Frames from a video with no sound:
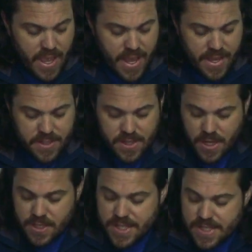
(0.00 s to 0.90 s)
And
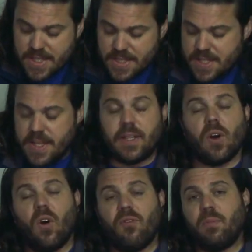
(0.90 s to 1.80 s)
a decent set
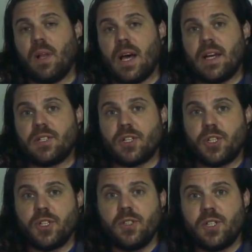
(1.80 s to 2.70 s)
of pliers
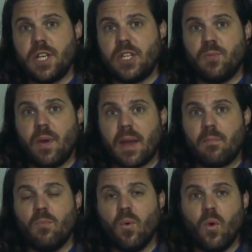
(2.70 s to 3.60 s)
shouldn't set you back
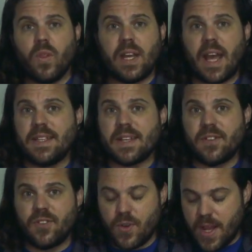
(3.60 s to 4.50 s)
more than
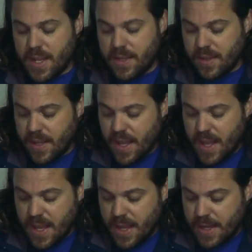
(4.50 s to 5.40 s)
800 Rand.
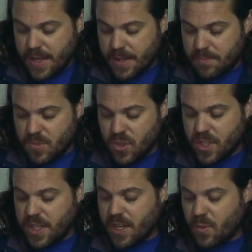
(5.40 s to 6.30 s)
You
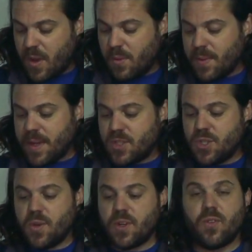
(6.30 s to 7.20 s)
can get away with about
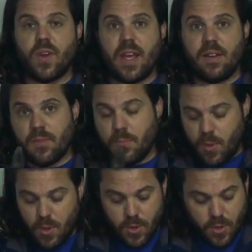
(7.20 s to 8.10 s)
200 Rand
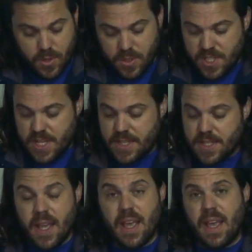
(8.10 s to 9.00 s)
per set.
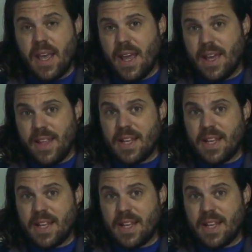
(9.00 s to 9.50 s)
And